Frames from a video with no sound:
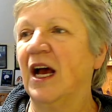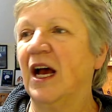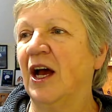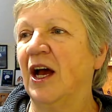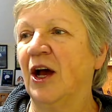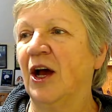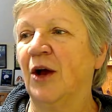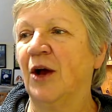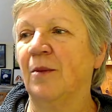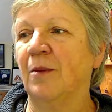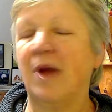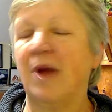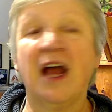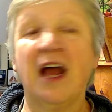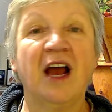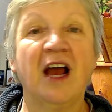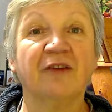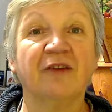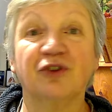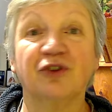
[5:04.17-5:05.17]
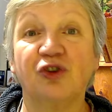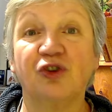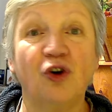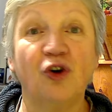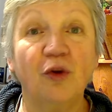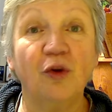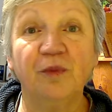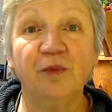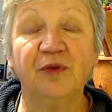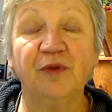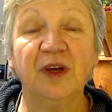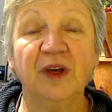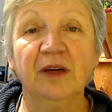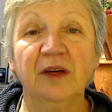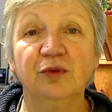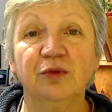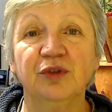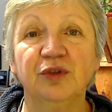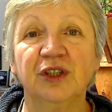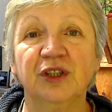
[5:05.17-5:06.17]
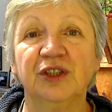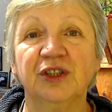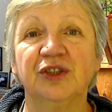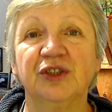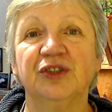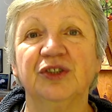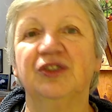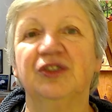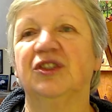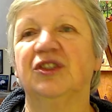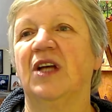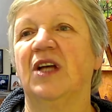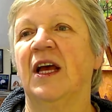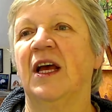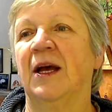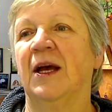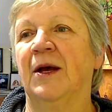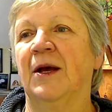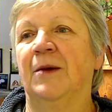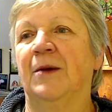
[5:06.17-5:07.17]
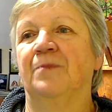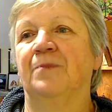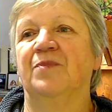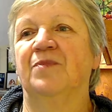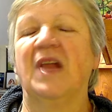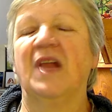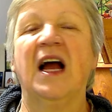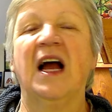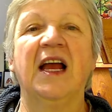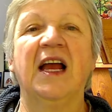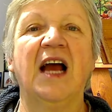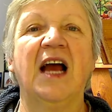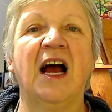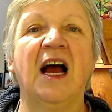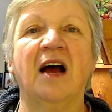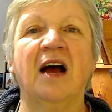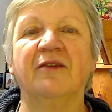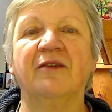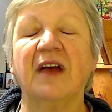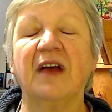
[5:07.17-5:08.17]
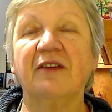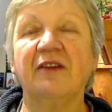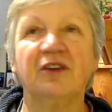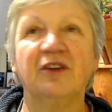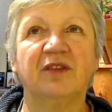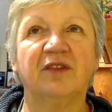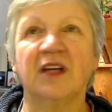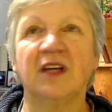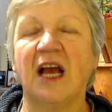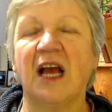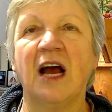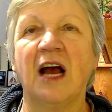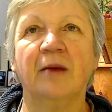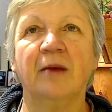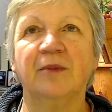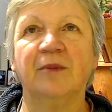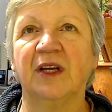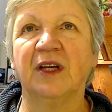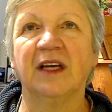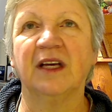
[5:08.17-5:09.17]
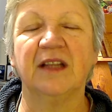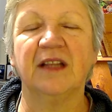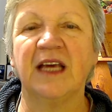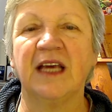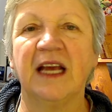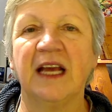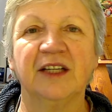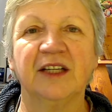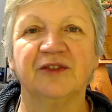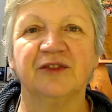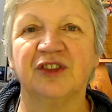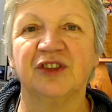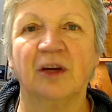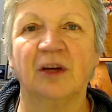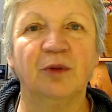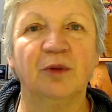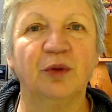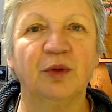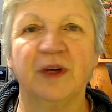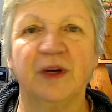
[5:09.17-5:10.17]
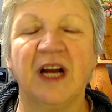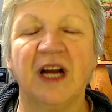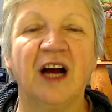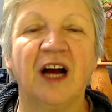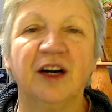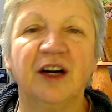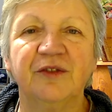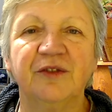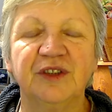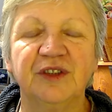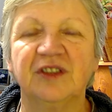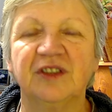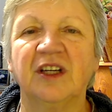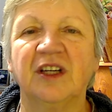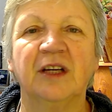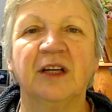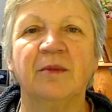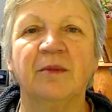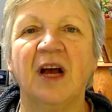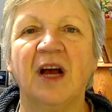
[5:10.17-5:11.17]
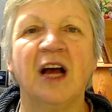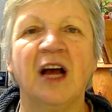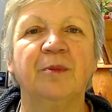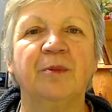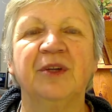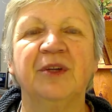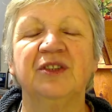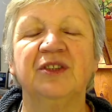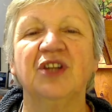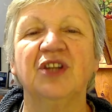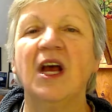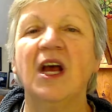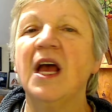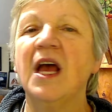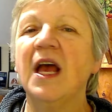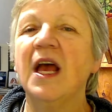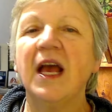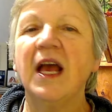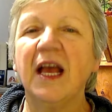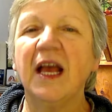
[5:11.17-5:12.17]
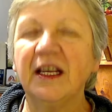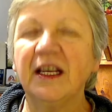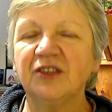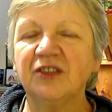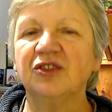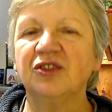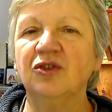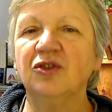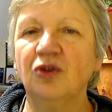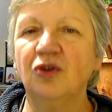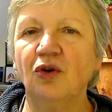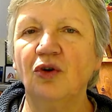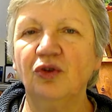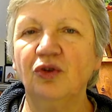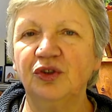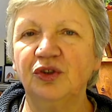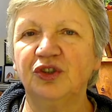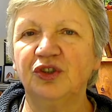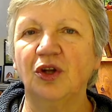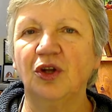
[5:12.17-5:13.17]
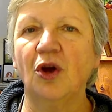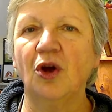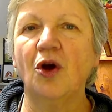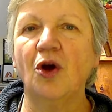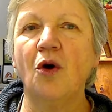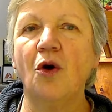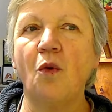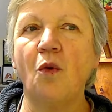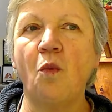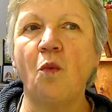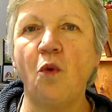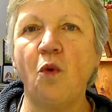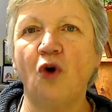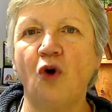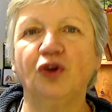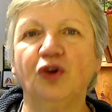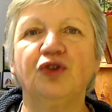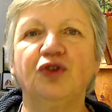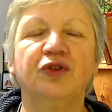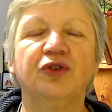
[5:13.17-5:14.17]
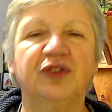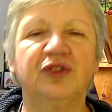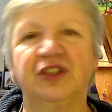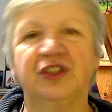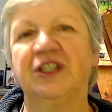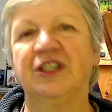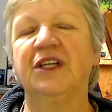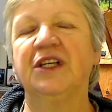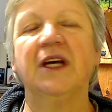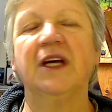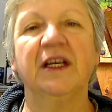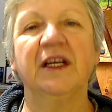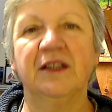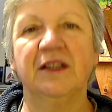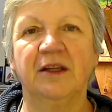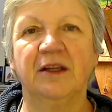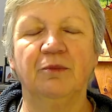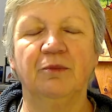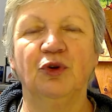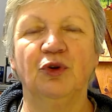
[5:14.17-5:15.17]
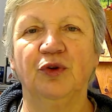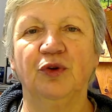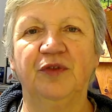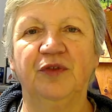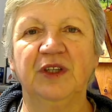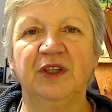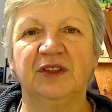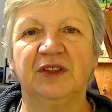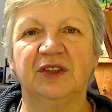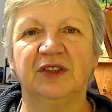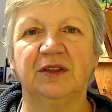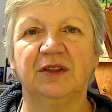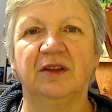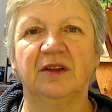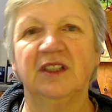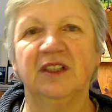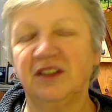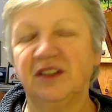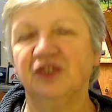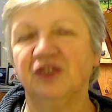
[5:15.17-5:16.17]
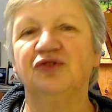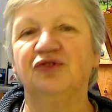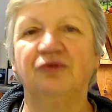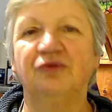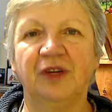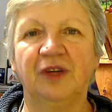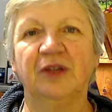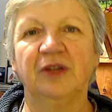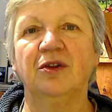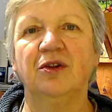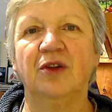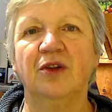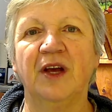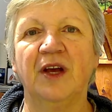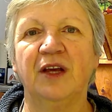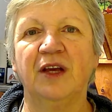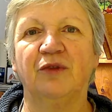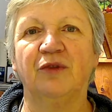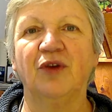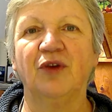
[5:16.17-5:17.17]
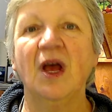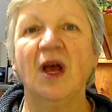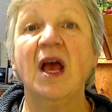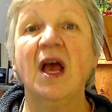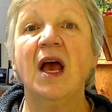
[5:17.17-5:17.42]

I have crop failures. I have everything happening at the end of summer when harvest time happens. It's not what you see in the movies. This is real life.